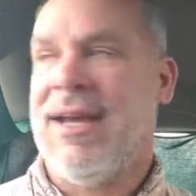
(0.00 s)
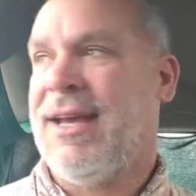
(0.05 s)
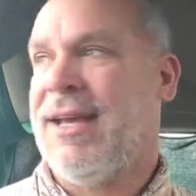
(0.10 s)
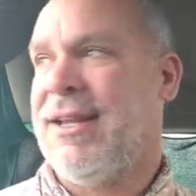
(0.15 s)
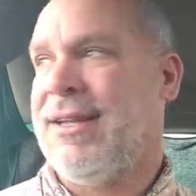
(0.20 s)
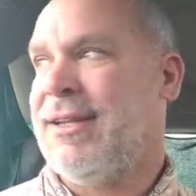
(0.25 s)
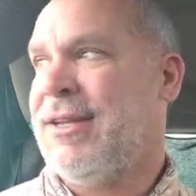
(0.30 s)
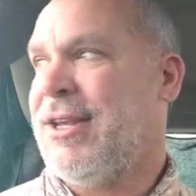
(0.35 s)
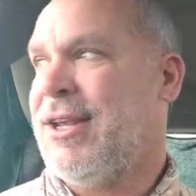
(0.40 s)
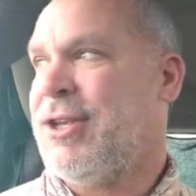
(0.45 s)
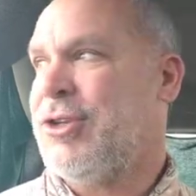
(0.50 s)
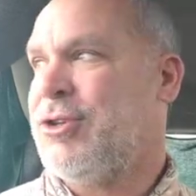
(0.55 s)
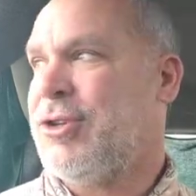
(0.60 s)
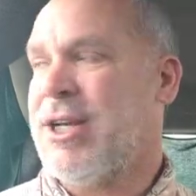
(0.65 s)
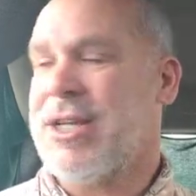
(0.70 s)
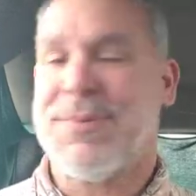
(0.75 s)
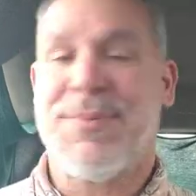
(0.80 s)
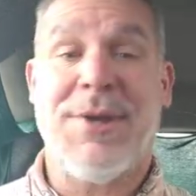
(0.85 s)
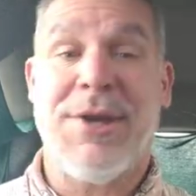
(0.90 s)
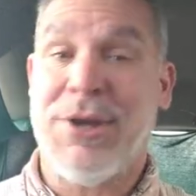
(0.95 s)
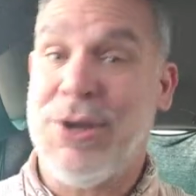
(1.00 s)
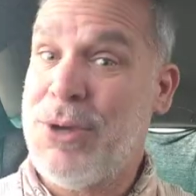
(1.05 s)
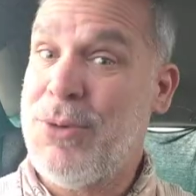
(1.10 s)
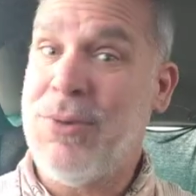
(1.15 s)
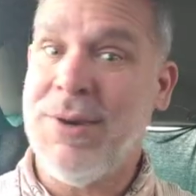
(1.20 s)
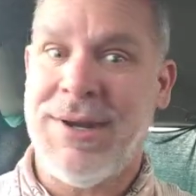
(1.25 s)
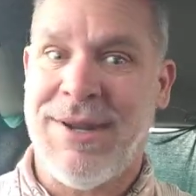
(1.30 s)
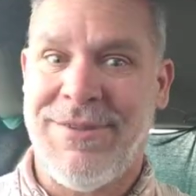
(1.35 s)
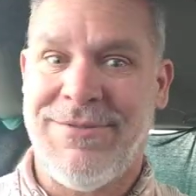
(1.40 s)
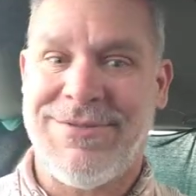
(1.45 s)
And trust me,
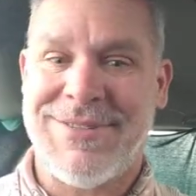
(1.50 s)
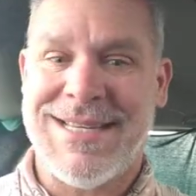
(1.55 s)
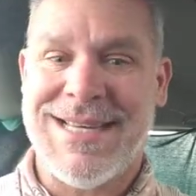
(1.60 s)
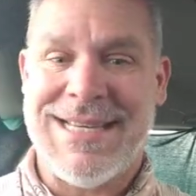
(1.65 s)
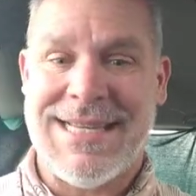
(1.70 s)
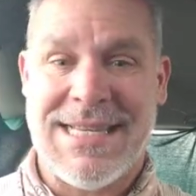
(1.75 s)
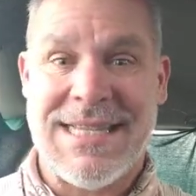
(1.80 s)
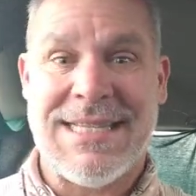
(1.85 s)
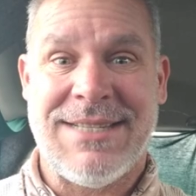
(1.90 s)
you wouldn't have seen